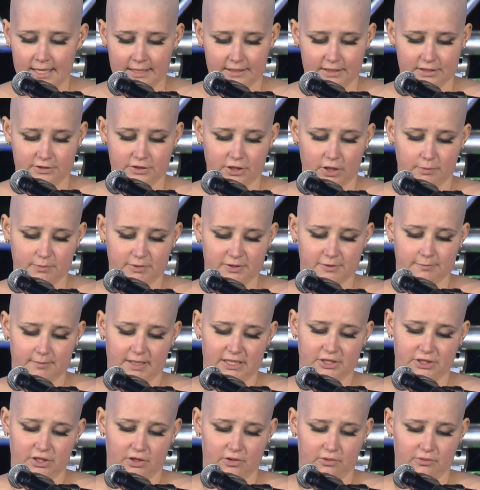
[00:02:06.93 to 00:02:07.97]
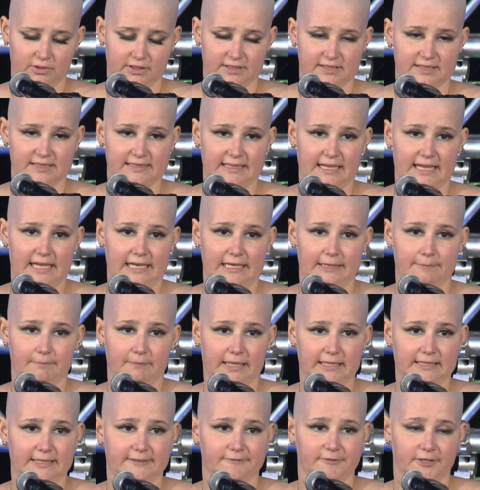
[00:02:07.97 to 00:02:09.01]
the tops of my shoulders, and in my
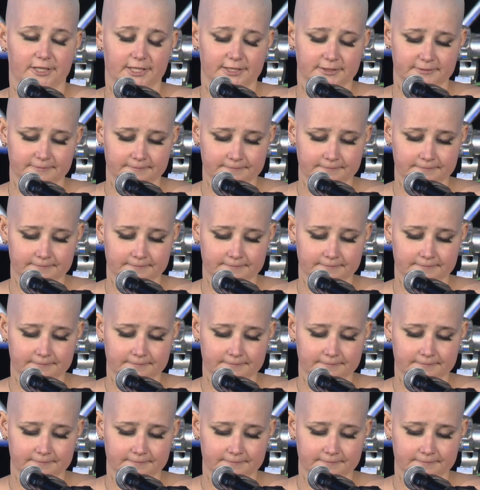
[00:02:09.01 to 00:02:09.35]
liver.